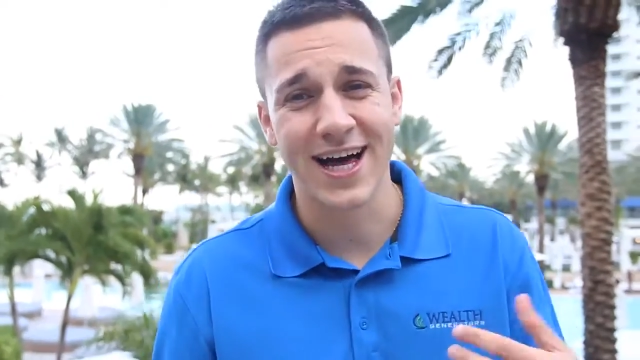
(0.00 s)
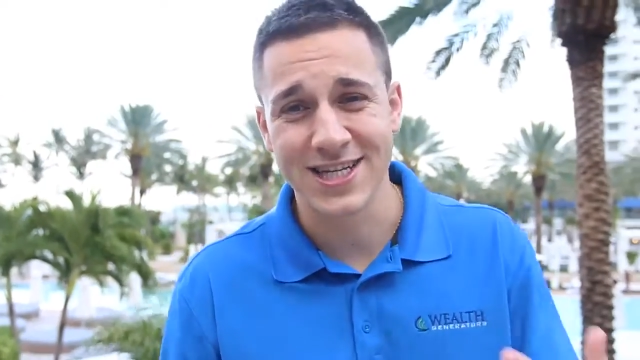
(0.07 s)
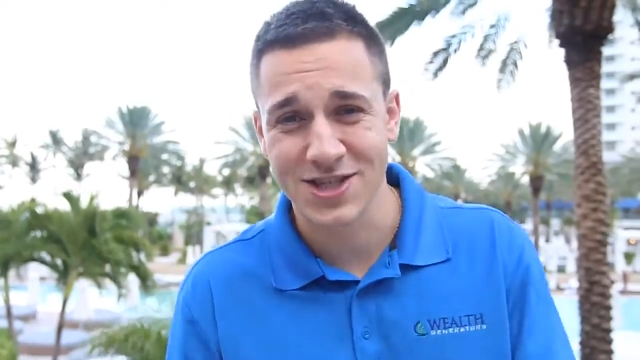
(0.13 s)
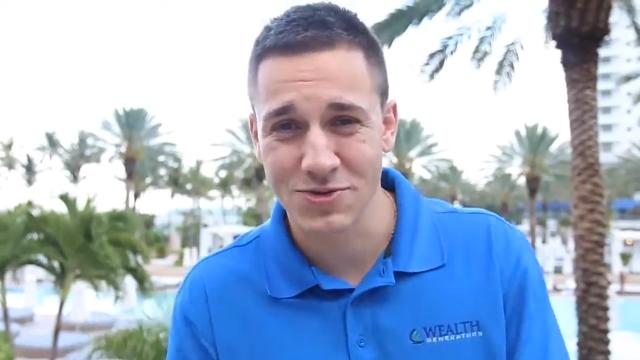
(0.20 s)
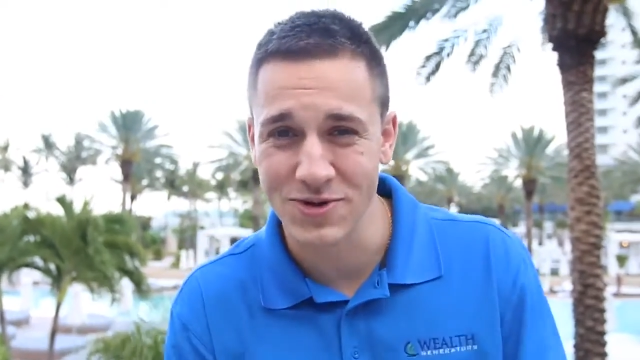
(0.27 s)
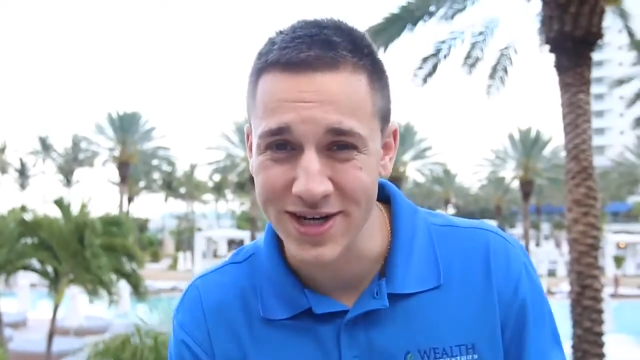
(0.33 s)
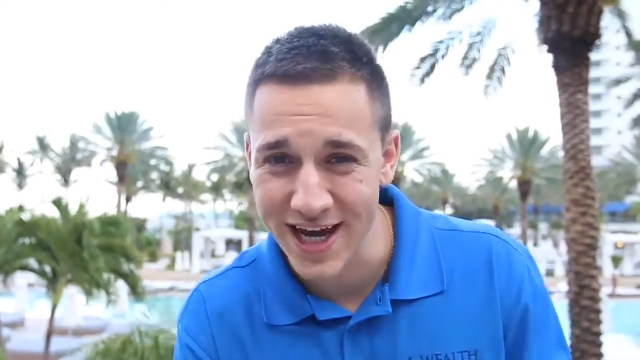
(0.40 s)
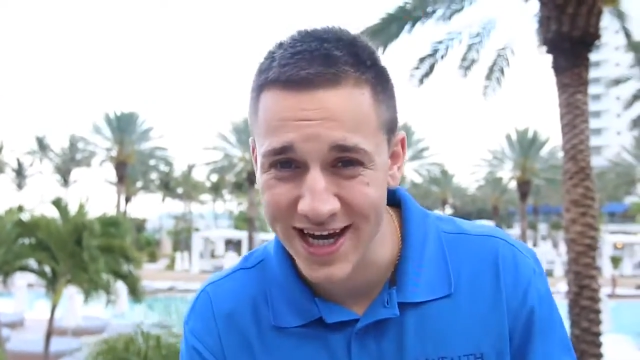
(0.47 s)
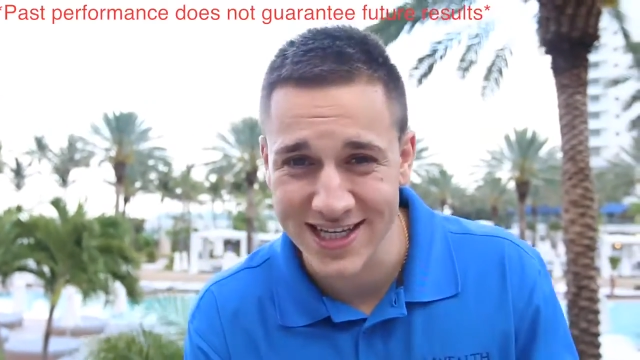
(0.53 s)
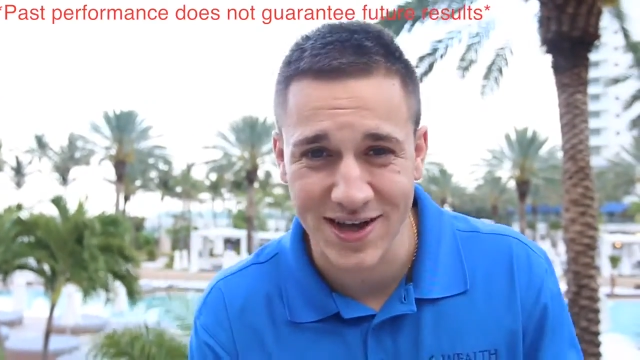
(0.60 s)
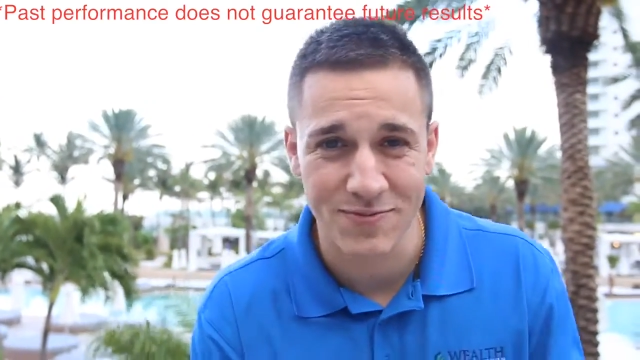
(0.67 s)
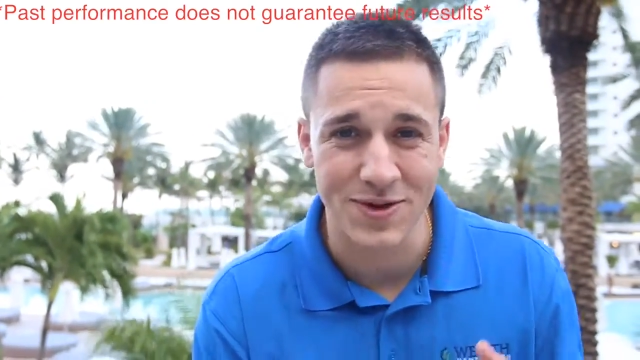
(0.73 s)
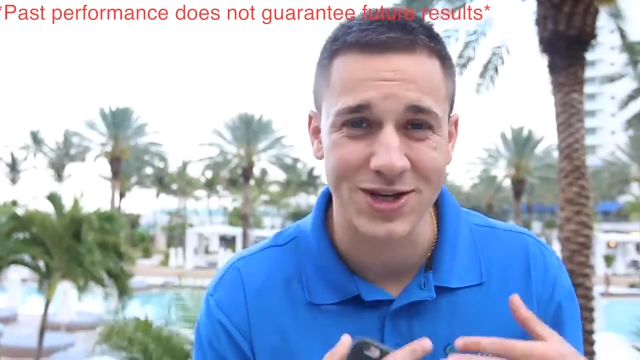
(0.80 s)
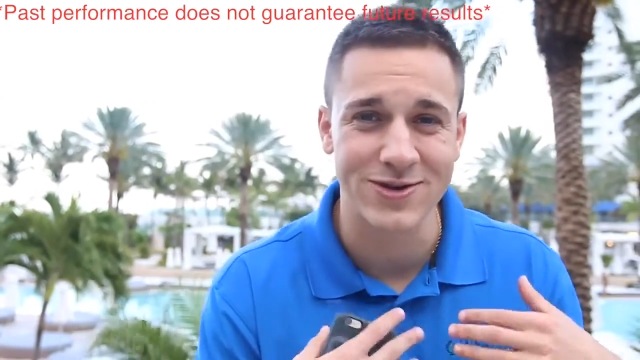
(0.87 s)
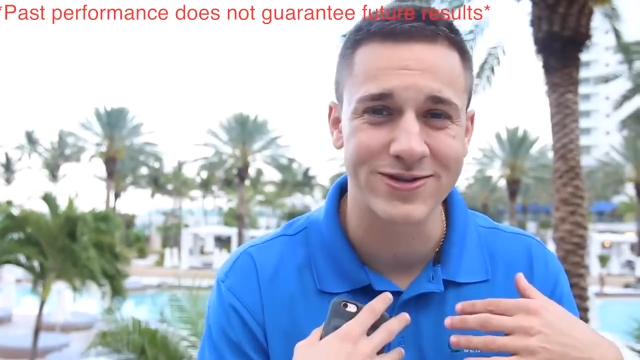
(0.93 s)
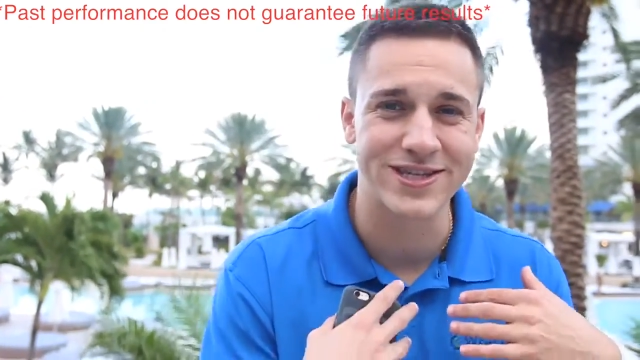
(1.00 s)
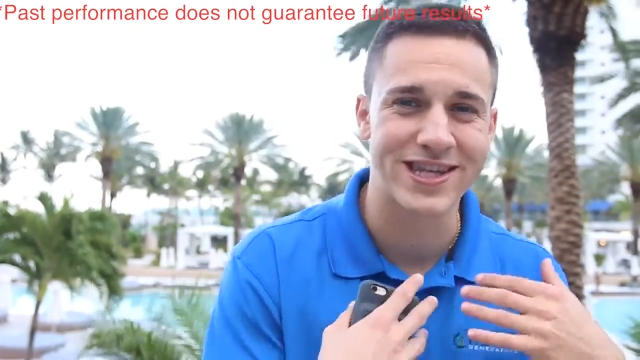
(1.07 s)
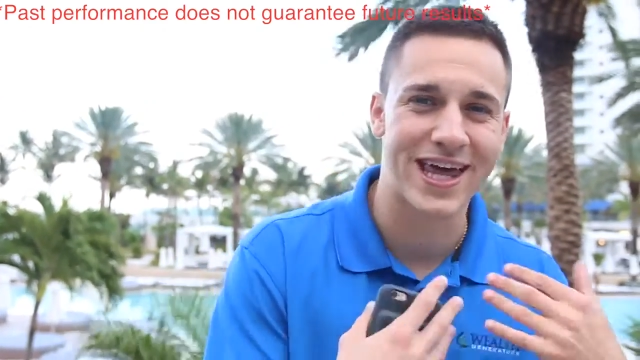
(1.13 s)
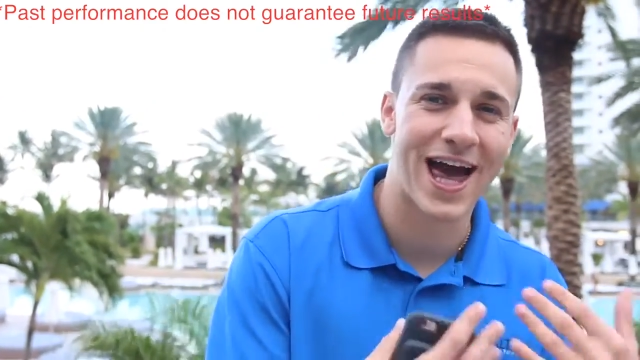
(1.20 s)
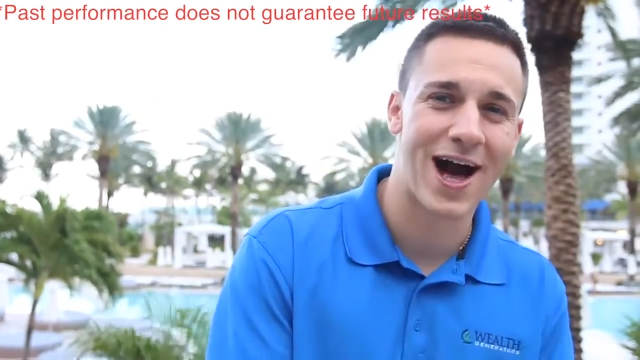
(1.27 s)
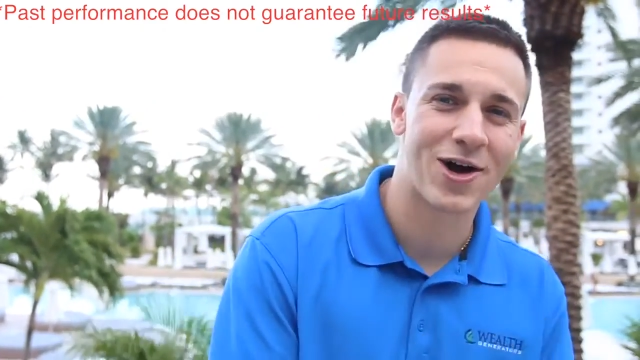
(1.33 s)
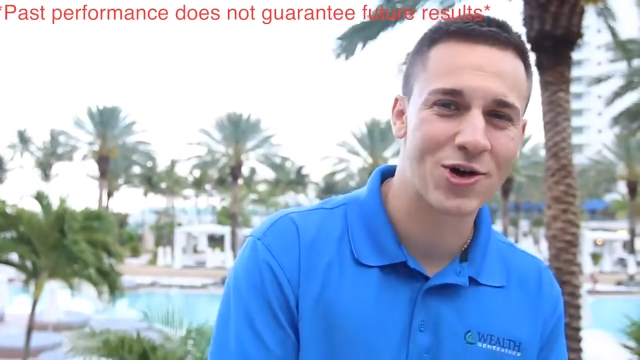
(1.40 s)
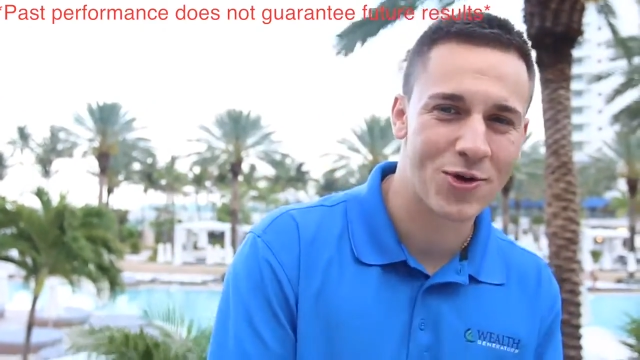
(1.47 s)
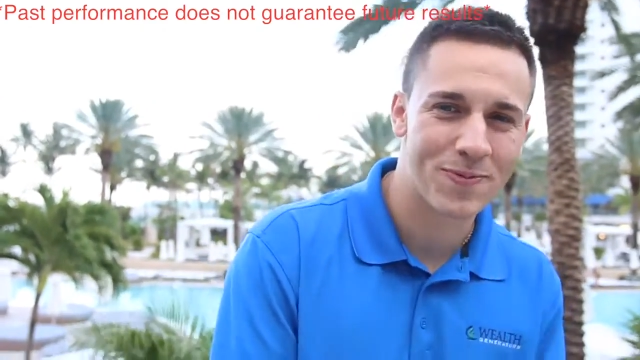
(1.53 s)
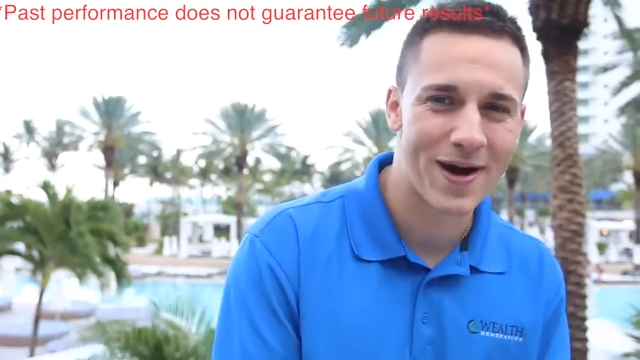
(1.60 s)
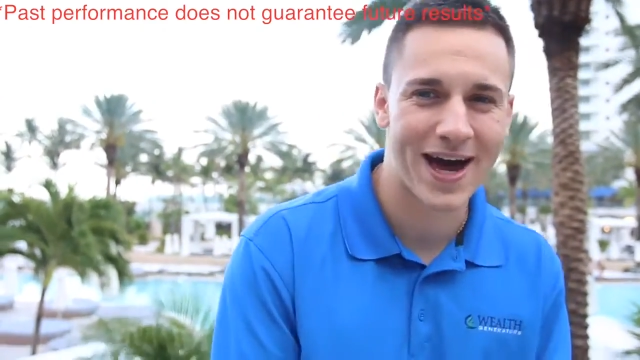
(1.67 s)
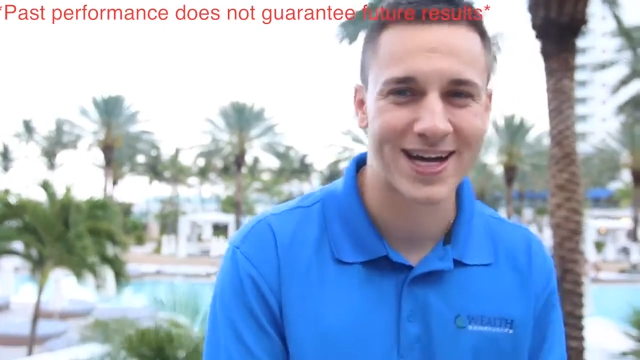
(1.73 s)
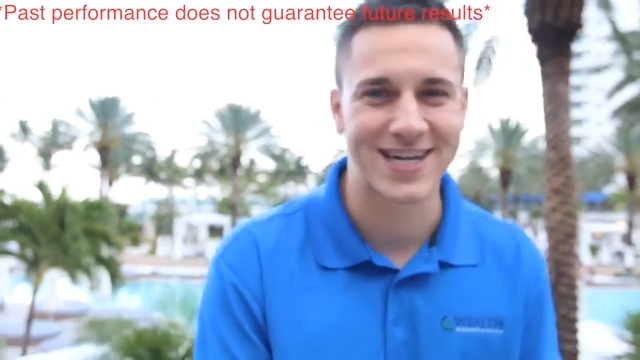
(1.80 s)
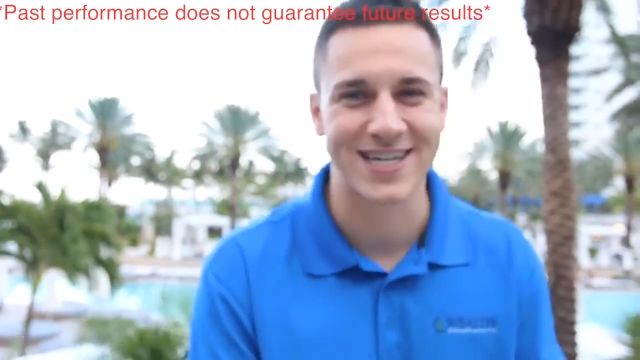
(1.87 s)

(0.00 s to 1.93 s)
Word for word: last three days I've been using the Algo Pack,